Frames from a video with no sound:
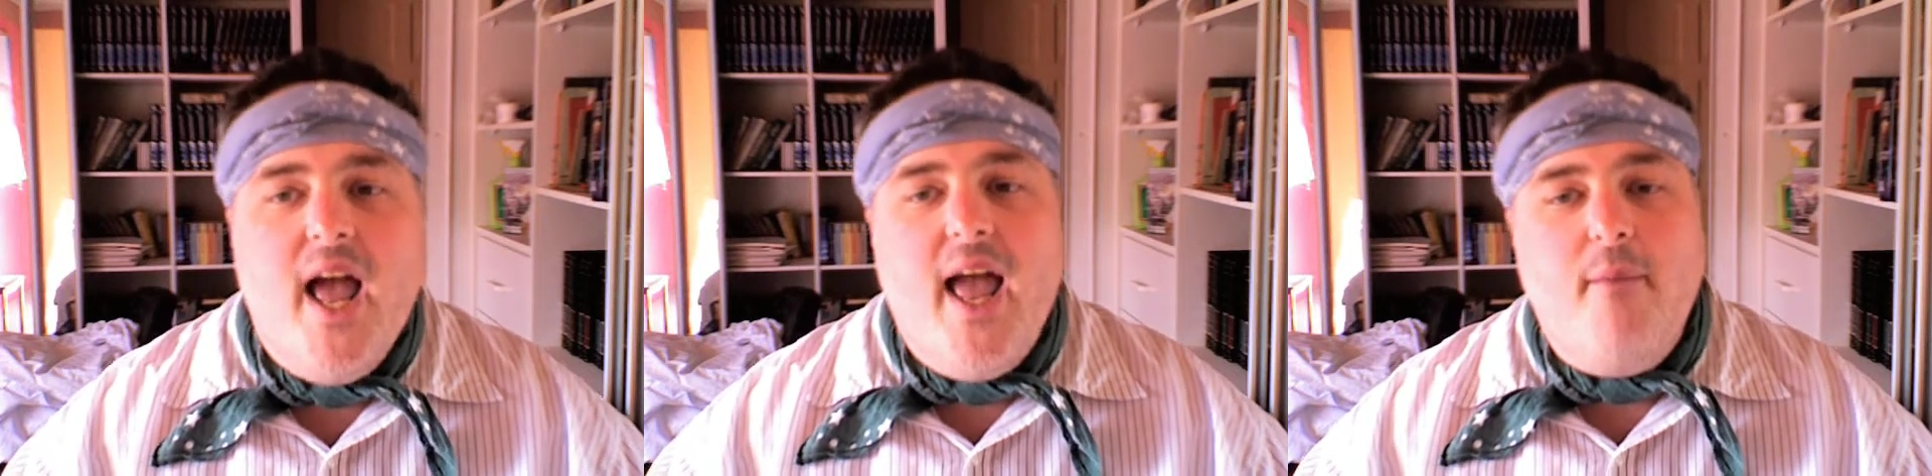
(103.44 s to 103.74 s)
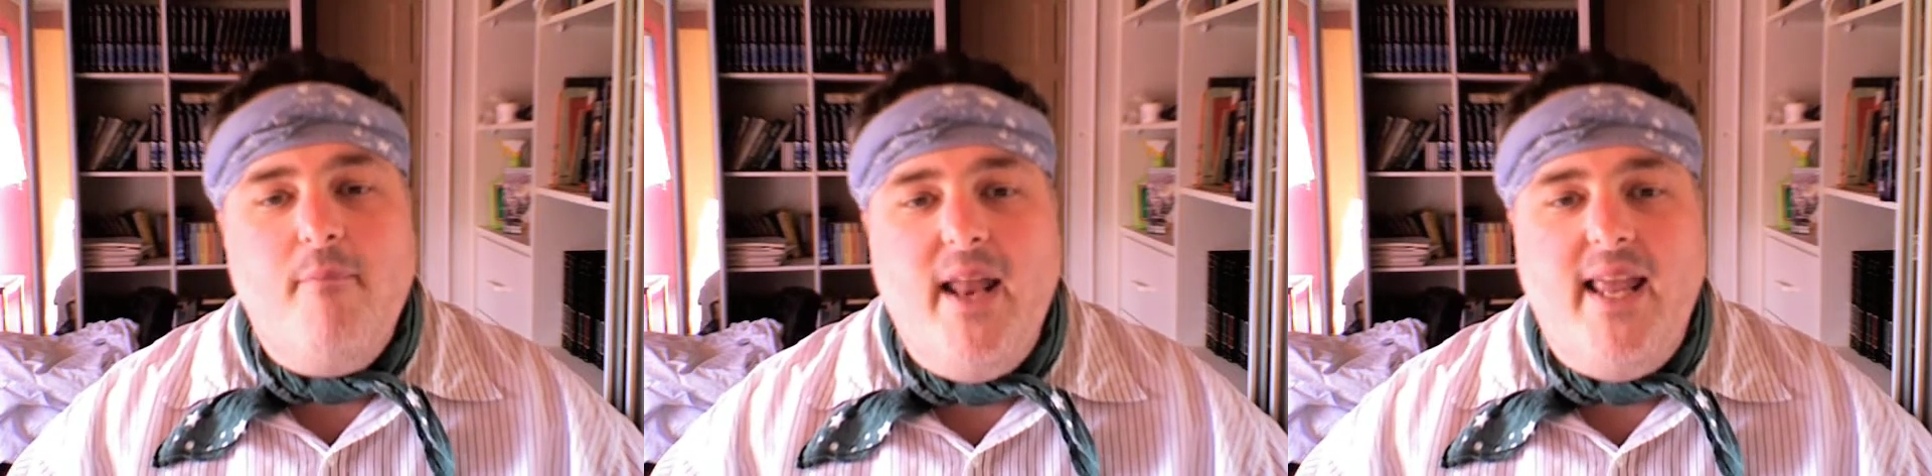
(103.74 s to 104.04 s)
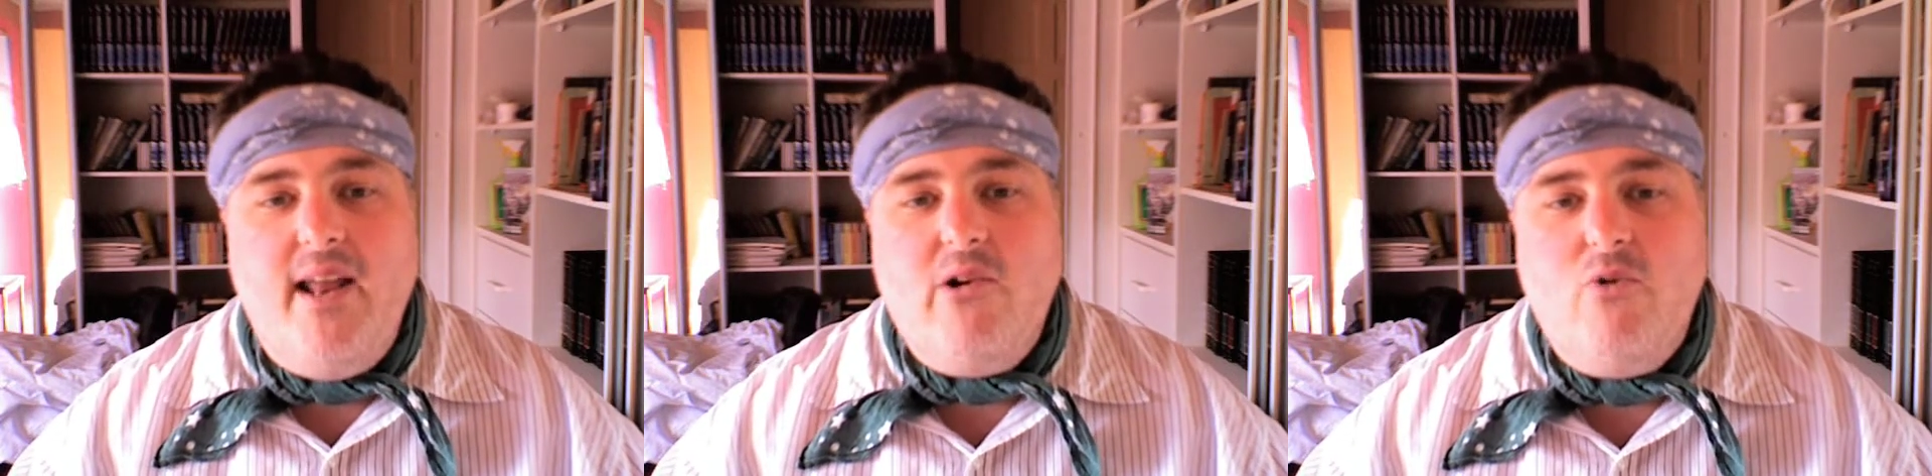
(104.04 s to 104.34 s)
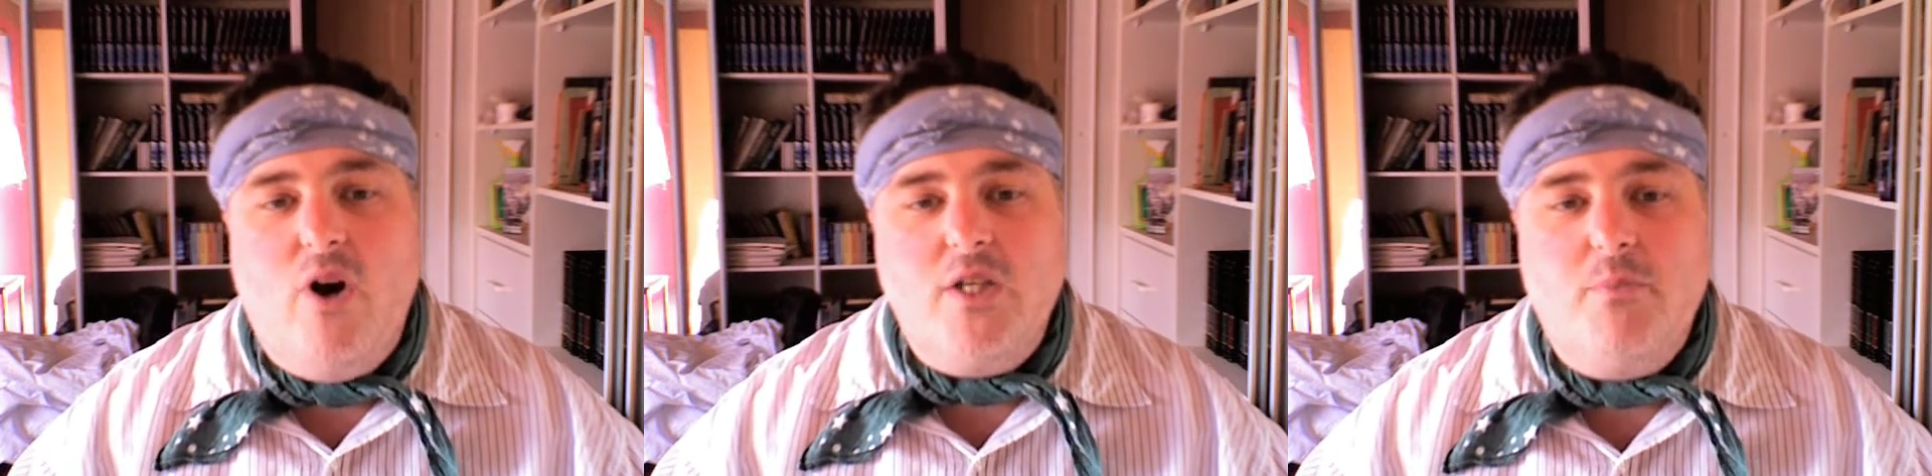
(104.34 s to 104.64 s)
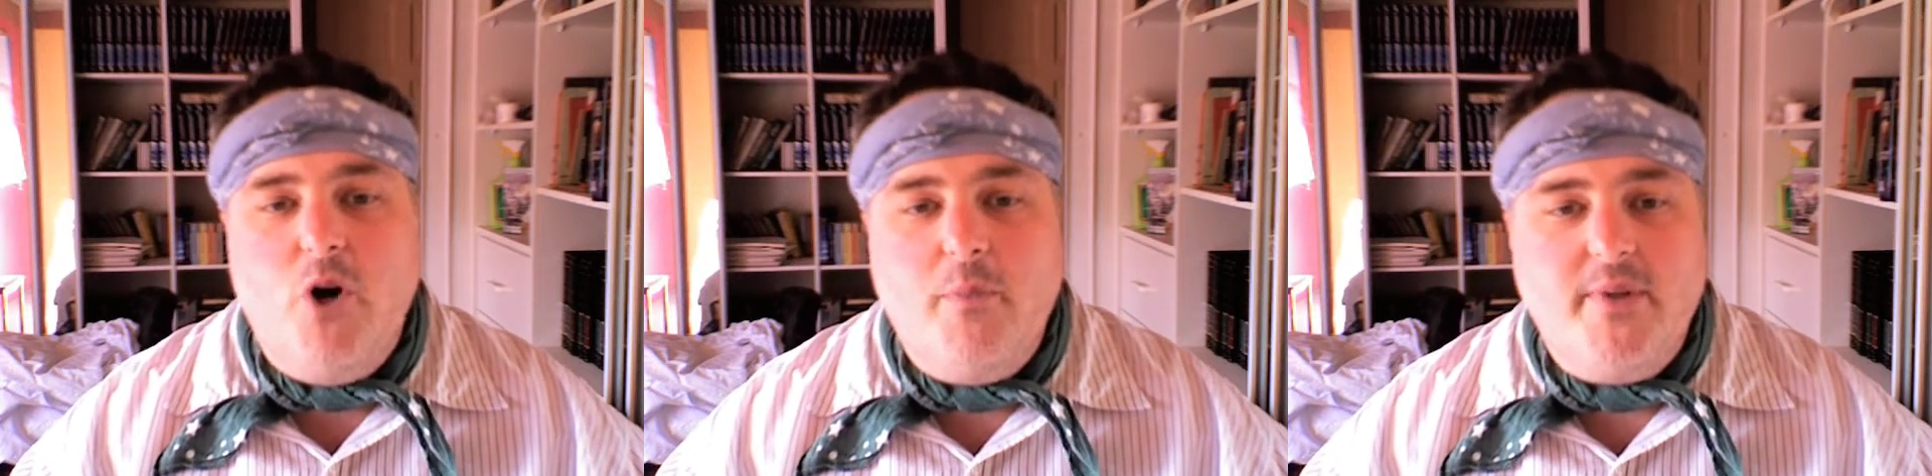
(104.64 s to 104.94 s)
and many at cross
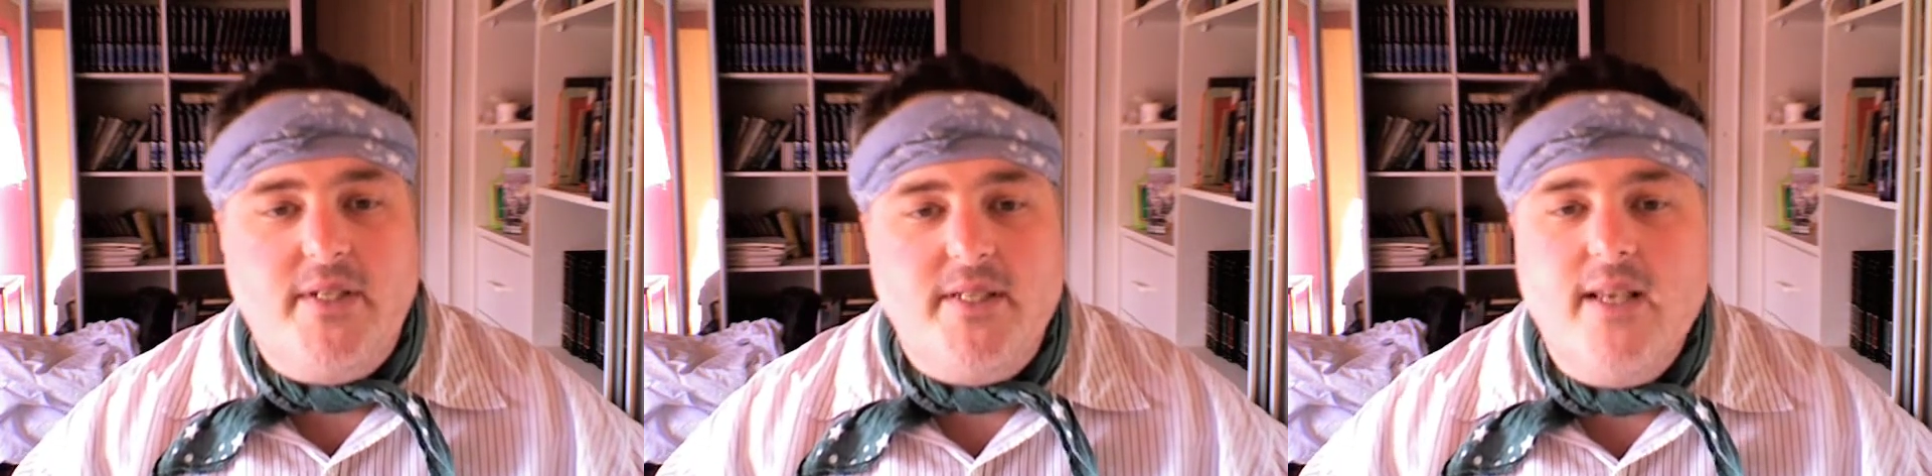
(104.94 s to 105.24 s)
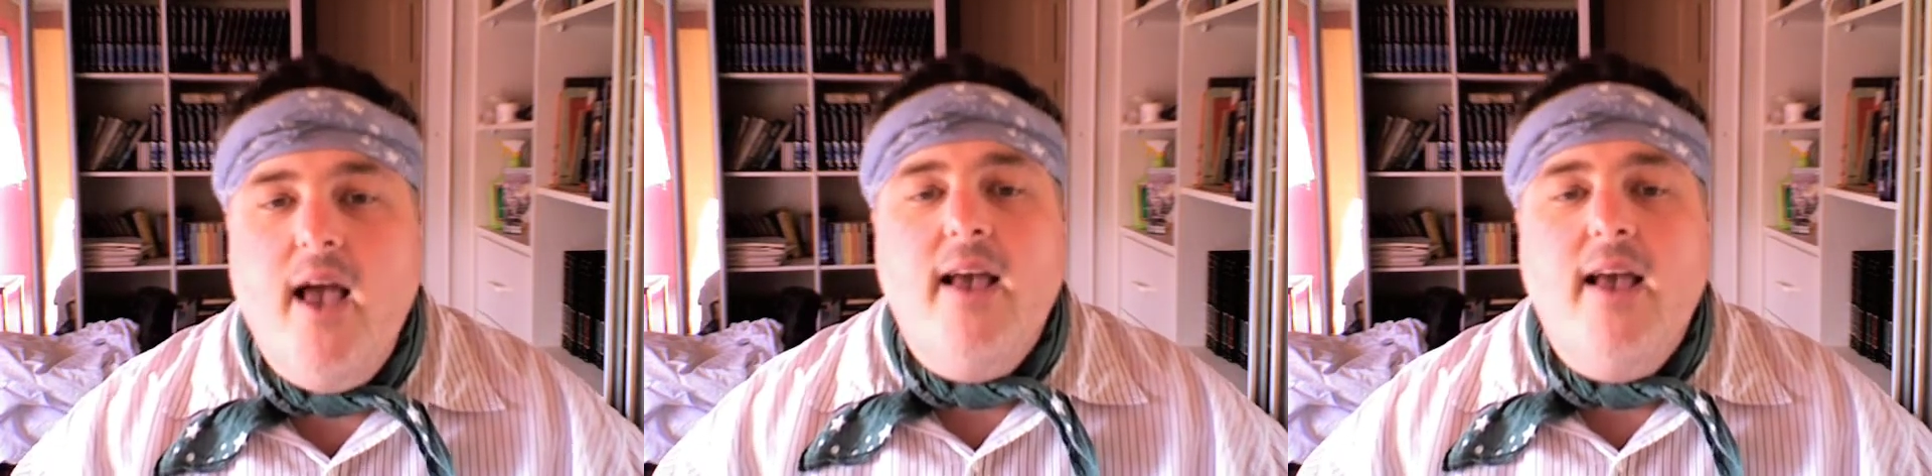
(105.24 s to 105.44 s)
purposes.